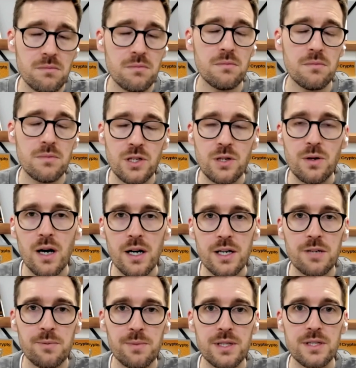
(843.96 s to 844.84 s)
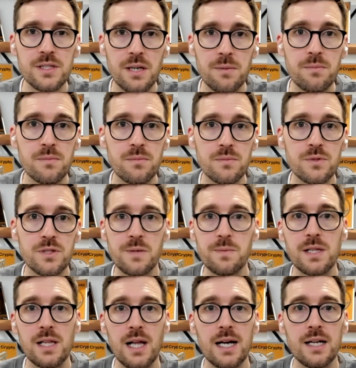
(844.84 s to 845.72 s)
arguably
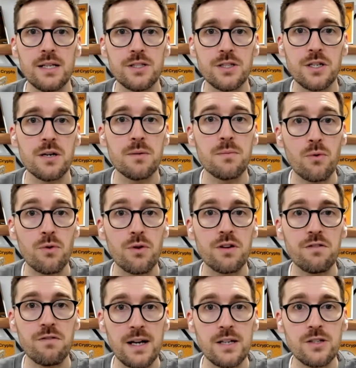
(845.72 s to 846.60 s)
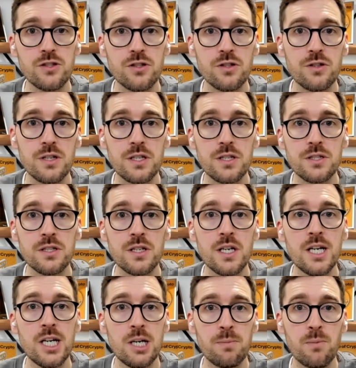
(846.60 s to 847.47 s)
some clients are more adventurous,
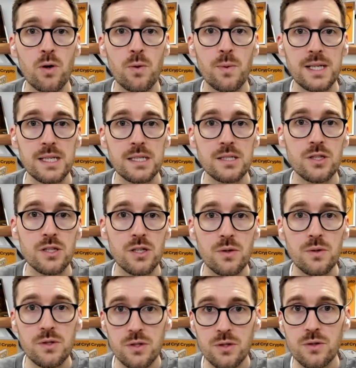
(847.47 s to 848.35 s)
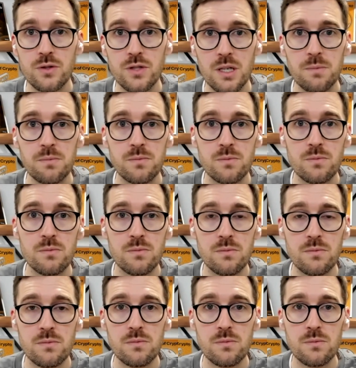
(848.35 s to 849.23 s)
more willing to go into some
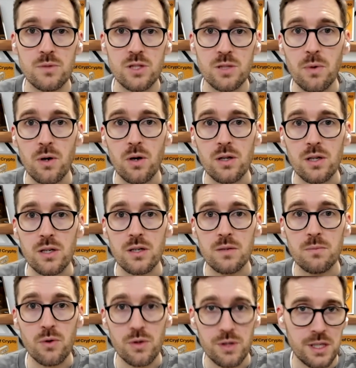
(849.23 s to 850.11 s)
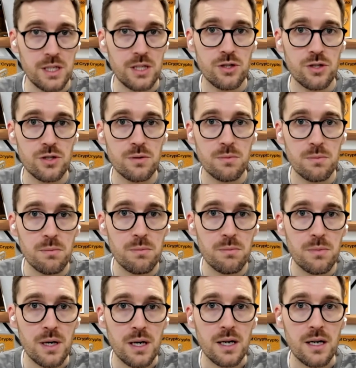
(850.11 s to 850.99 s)
smaller, more niche
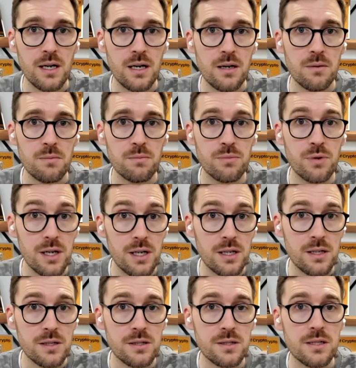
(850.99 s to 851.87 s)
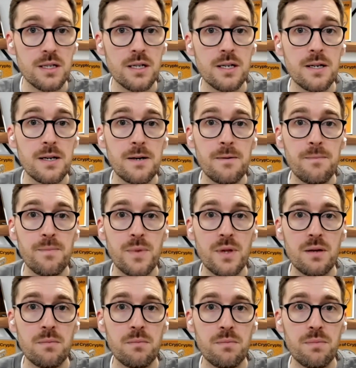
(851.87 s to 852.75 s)
products.
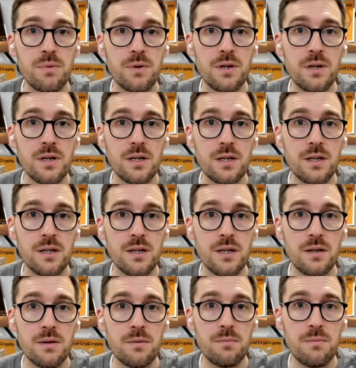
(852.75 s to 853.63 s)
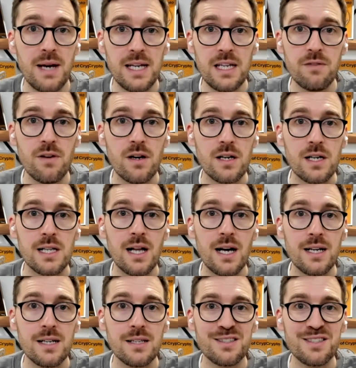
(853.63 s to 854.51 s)
But many of our
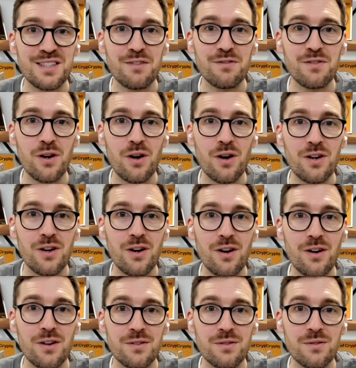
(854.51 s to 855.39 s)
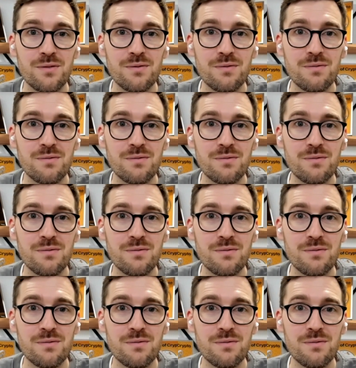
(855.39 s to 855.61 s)
clients have gone on